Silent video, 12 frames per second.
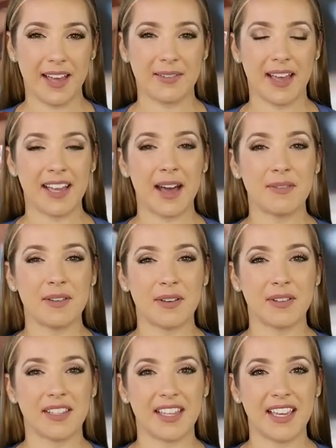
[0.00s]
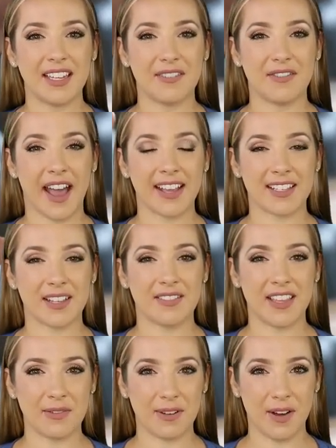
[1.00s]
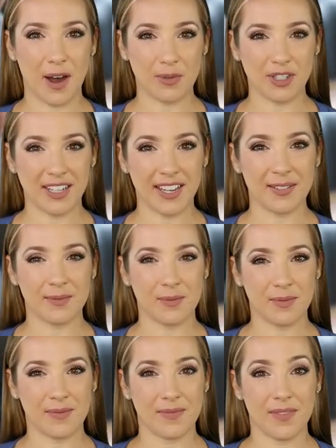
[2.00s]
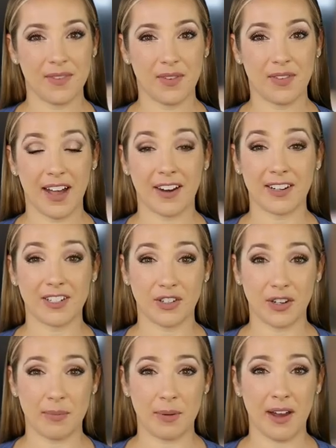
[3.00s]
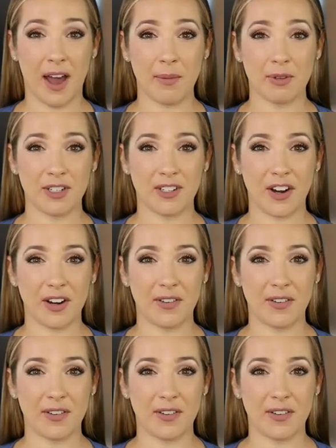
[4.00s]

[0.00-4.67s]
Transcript: and can have debilitating effects on daily functioning. Various treatment options are